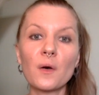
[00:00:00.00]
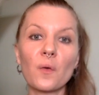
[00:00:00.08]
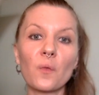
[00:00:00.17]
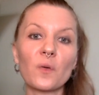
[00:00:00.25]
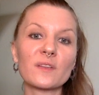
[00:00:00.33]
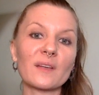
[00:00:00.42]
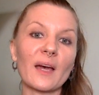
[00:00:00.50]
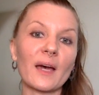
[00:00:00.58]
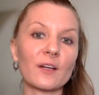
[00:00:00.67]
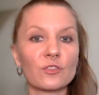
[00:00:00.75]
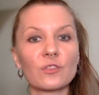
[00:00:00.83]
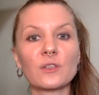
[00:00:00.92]
what's
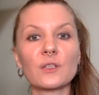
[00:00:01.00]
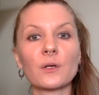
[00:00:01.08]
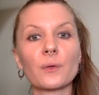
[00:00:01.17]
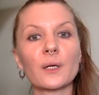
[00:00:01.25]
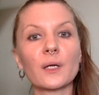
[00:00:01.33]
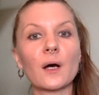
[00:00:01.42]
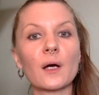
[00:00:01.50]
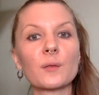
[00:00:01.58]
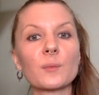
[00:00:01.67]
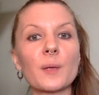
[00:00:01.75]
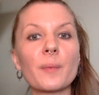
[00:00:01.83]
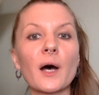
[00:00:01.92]
actually going on in
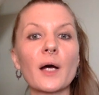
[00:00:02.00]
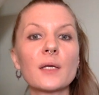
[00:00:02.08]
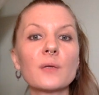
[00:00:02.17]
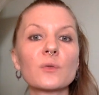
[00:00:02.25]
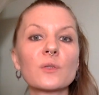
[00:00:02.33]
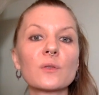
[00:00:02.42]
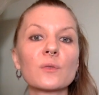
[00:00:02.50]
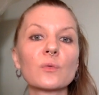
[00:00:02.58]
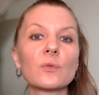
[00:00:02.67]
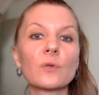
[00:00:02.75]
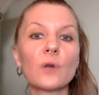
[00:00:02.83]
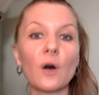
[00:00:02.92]
my body, what the
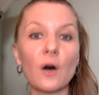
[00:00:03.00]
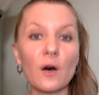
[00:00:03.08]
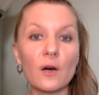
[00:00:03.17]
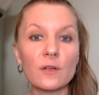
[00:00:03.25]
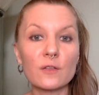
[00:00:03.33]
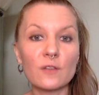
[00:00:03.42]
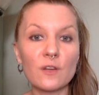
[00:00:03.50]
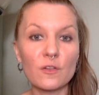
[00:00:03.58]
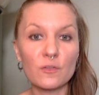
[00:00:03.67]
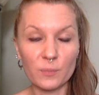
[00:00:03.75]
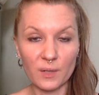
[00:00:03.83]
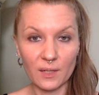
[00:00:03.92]
root cause
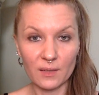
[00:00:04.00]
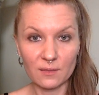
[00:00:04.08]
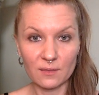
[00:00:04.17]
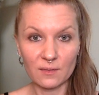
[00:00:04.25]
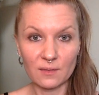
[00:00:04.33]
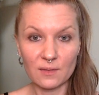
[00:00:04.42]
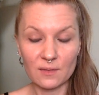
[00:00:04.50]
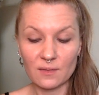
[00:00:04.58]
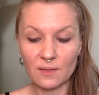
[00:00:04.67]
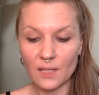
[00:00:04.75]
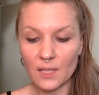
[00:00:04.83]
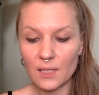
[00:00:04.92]
of my
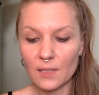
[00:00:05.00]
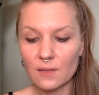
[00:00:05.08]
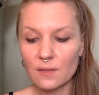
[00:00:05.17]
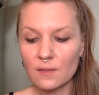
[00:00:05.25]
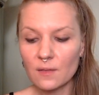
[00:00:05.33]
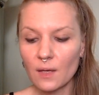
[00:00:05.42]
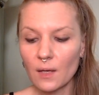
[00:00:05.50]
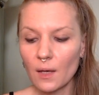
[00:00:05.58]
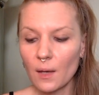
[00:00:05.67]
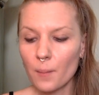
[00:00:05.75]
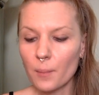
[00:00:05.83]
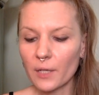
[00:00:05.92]
disease is.
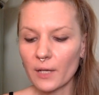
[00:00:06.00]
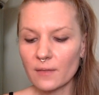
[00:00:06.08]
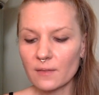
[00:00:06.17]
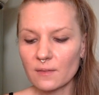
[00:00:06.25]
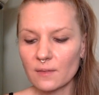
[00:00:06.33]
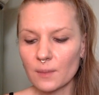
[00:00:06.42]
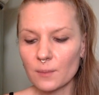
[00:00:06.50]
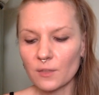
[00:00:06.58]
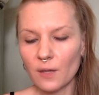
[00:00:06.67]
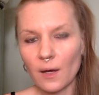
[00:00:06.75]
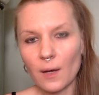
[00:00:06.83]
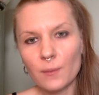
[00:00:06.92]
But at the same
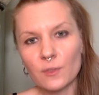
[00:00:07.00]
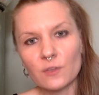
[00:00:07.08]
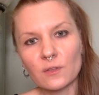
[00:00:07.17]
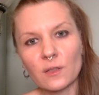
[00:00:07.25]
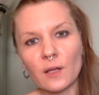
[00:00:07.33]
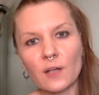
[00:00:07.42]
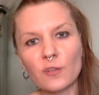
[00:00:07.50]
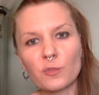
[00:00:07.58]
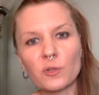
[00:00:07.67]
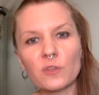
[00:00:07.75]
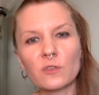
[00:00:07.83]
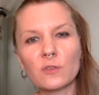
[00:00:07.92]
time, there's a lot of
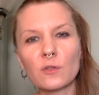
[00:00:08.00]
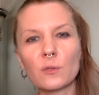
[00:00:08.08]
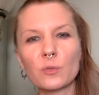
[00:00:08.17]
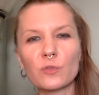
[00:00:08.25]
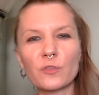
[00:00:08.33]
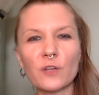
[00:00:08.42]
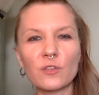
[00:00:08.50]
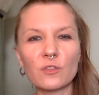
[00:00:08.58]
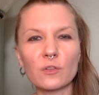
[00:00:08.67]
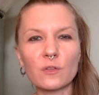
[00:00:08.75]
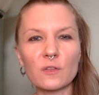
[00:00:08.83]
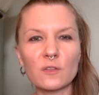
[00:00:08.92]
personal and
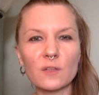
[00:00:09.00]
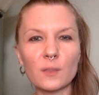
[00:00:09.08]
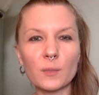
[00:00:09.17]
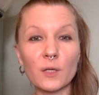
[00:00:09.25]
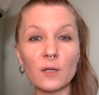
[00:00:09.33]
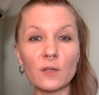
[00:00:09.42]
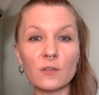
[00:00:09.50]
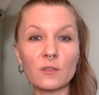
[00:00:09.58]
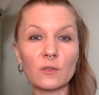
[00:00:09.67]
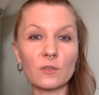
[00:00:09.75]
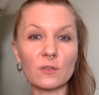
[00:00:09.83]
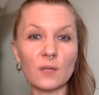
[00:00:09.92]
professional stigma
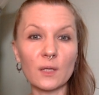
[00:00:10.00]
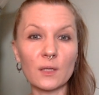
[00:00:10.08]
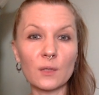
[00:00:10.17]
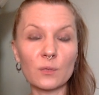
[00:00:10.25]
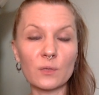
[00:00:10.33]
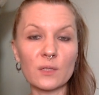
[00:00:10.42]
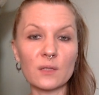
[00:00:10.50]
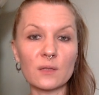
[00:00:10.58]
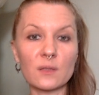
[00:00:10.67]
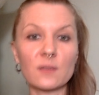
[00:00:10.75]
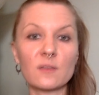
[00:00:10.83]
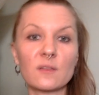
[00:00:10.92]
associated with
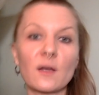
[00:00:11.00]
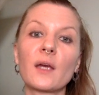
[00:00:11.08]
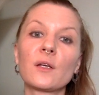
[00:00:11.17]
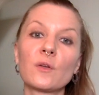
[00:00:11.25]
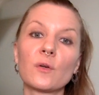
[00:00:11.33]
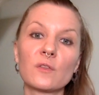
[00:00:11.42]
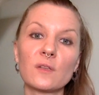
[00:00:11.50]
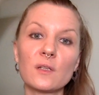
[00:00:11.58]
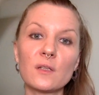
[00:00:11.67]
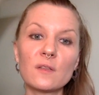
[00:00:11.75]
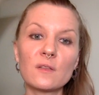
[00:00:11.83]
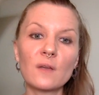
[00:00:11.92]
these
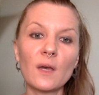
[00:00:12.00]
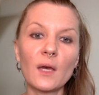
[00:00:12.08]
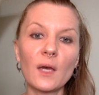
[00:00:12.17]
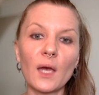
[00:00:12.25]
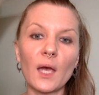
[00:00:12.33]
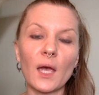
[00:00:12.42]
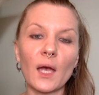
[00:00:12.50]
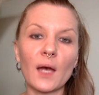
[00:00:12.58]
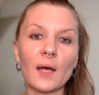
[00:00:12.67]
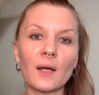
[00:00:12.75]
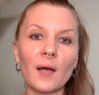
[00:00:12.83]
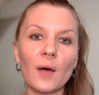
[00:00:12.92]
diagnoses.
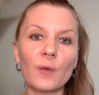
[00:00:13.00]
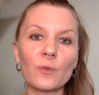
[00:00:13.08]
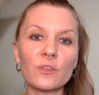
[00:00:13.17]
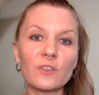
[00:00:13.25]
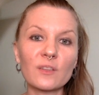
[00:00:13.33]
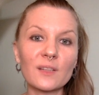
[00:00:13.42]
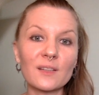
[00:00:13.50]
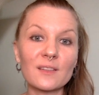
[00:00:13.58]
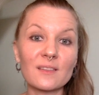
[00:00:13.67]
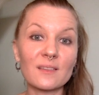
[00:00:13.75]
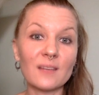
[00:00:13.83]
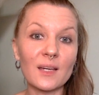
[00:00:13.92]
And I wish that I could
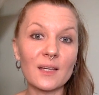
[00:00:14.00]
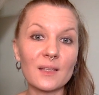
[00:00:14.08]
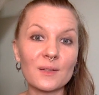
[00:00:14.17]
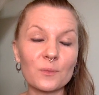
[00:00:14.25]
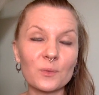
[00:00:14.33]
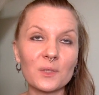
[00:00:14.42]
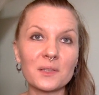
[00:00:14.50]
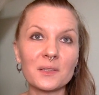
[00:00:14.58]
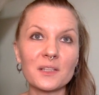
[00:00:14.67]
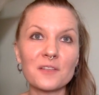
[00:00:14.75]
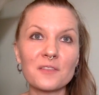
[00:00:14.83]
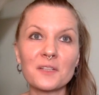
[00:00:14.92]
say that we
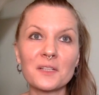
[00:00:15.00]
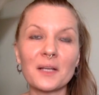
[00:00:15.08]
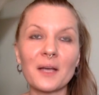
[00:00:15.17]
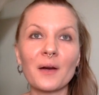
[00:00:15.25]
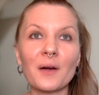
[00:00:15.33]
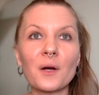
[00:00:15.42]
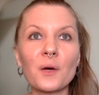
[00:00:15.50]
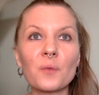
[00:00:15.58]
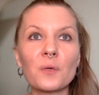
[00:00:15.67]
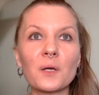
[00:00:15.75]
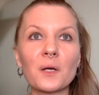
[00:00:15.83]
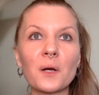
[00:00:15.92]
live in an era
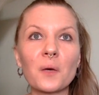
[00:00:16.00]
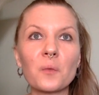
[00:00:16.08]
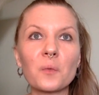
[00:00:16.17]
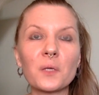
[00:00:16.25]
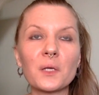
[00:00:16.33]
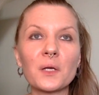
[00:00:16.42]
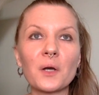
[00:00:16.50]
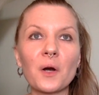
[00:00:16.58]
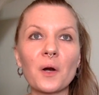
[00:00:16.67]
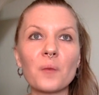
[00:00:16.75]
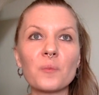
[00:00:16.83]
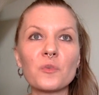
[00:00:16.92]
where we
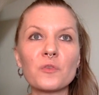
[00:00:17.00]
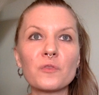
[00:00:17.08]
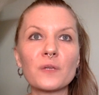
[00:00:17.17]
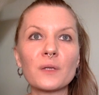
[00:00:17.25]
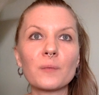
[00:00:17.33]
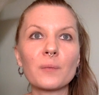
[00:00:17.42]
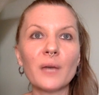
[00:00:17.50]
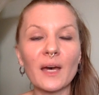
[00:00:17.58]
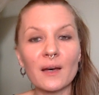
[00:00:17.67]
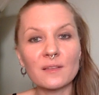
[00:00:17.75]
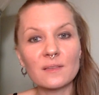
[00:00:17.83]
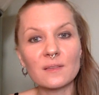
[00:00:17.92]
are moving
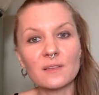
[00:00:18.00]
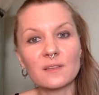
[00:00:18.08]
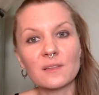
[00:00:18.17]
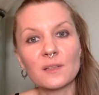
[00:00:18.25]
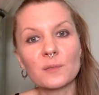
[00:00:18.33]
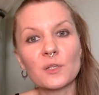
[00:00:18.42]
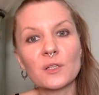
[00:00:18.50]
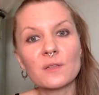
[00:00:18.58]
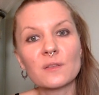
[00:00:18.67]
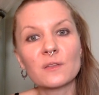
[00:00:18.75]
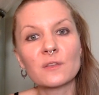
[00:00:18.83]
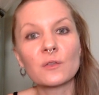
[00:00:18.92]
past the
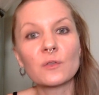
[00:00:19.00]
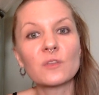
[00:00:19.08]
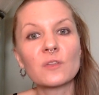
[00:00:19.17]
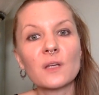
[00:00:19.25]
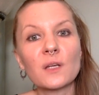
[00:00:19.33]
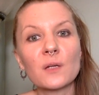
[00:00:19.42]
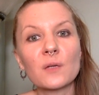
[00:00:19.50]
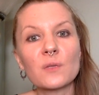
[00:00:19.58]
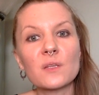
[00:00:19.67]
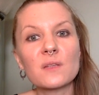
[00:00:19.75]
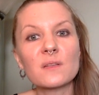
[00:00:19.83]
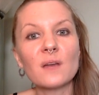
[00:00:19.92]
stigmas associated
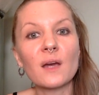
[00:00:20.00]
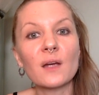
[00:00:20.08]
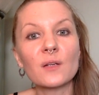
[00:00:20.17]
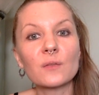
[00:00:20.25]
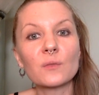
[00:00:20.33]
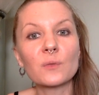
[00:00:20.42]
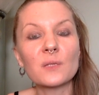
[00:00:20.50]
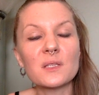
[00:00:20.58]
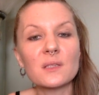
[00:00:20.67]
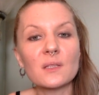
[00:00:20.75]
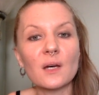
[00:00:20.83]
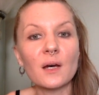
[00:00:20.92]
with
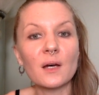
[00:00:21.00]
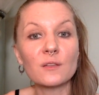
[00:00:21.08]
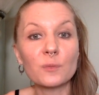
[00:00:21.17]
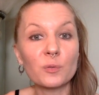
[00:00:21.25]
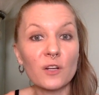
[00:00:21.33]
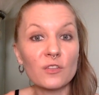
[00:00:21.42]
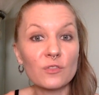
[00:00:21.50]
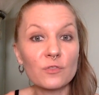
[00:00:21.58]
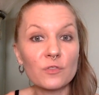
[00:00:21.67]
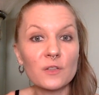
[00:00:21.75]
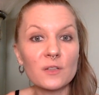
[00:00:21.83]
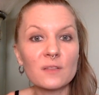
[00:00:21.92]
depression,
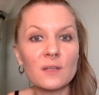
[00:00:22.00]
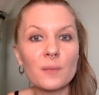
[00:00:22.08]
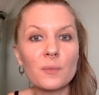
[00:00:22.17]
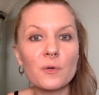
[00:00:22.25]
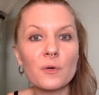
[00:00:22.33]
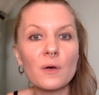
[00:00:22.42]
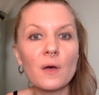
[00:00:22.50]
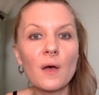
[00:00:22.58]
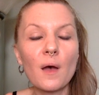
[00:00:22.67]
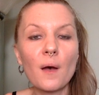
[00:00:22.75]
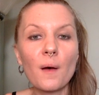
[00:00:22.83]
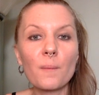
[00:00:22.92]
for example.
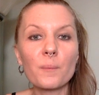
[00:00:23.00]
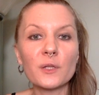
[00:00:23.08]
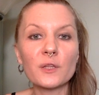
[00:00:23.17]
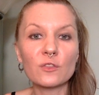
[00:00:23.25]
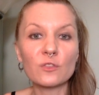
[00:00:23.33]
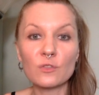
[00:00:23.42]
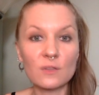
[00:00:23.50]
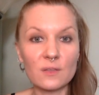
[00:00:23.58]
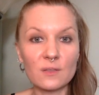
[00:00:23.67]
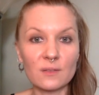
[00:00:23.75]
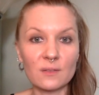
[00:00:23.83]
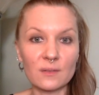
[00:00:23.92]
But the truth
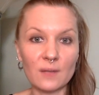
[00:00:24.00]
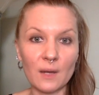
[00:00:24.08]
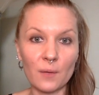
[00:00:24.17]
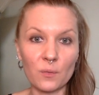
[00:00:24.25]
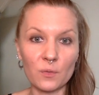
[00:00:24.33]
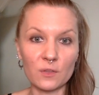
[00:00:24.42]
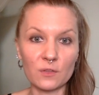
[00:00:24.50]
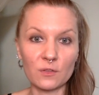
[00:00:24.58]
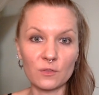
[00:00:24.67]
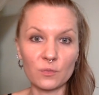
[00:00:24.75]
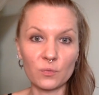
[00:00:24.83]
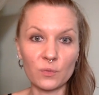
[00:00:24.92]
is that
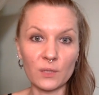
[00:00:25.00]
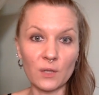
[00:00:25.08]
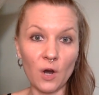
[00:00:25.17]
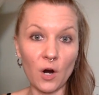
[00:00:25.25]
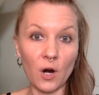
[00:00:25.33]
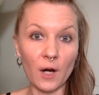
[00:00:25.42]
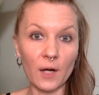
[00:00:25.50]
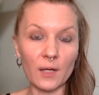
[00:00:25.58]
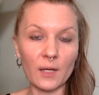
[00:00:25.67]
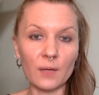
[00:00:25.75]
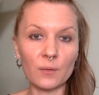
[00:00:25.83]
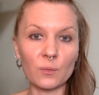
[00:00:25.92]
we aren't,
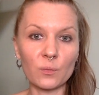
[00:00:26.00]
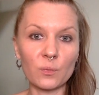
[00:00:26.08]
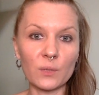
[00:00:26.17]
and